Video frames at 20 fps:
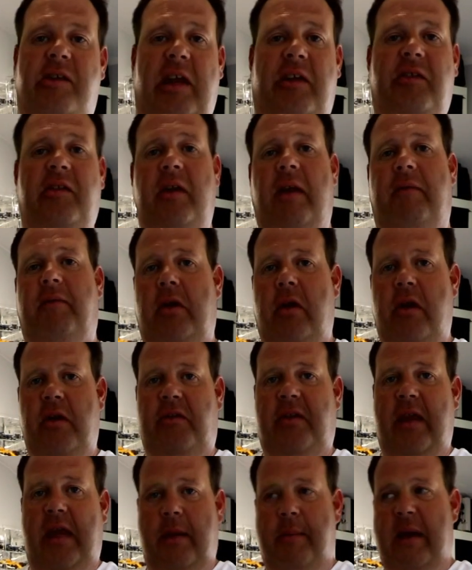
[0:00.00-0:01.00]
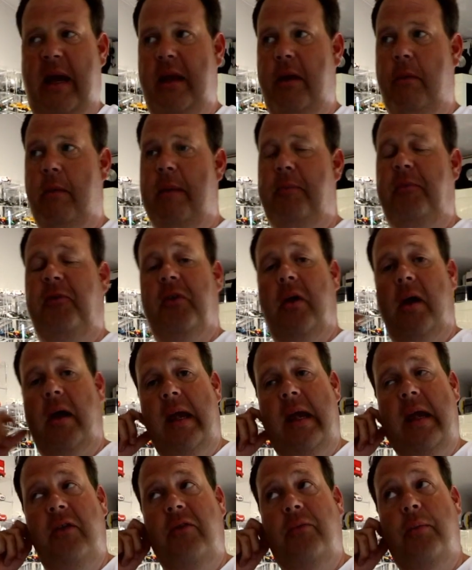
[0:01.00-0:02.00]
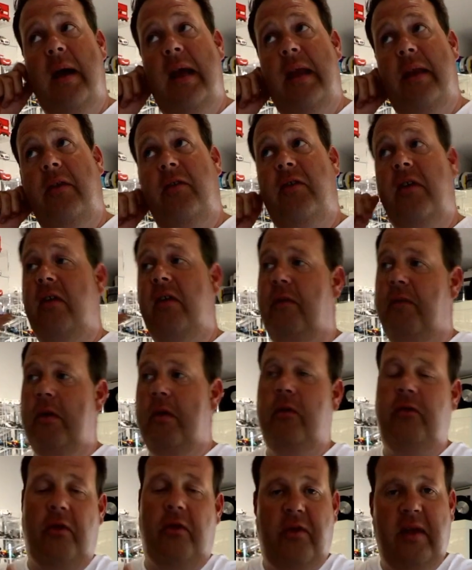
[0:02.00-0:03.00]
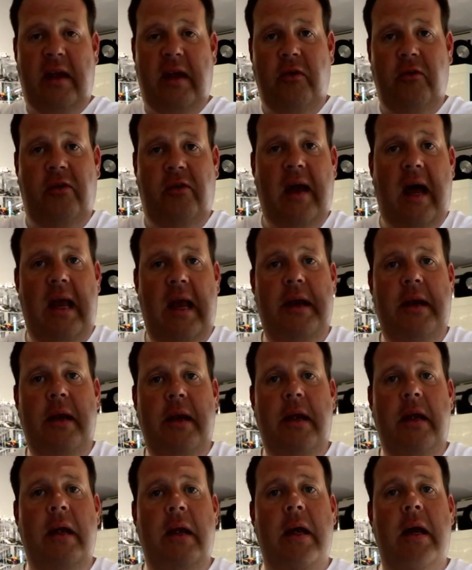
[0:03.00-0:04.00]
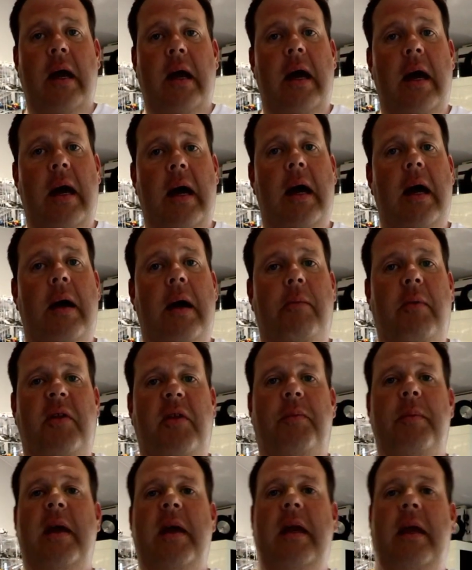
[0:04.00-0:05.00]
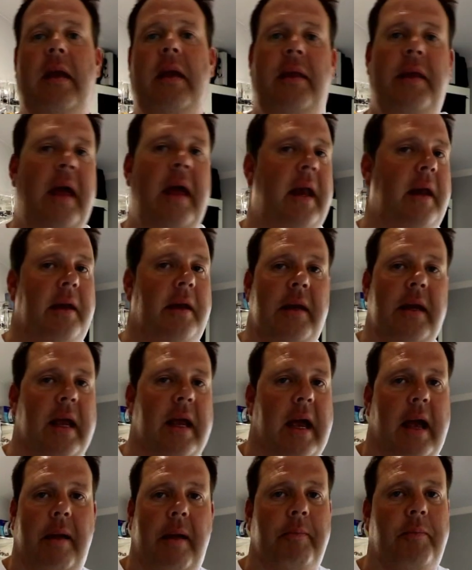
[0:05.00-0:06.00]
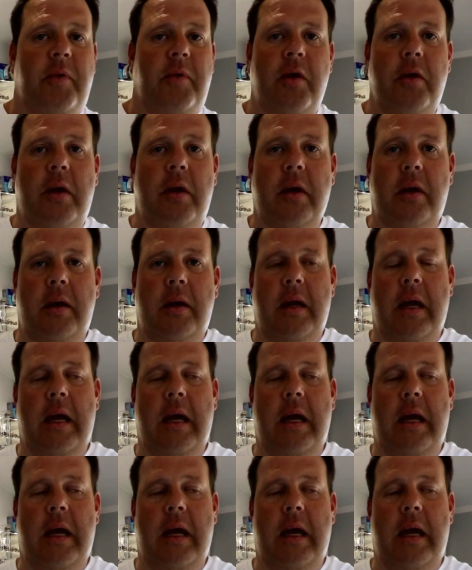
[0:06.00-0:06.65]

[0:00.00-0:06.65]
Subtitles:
That's another nice thing about the website, is where there's interviews and things done with me, then yeah, you can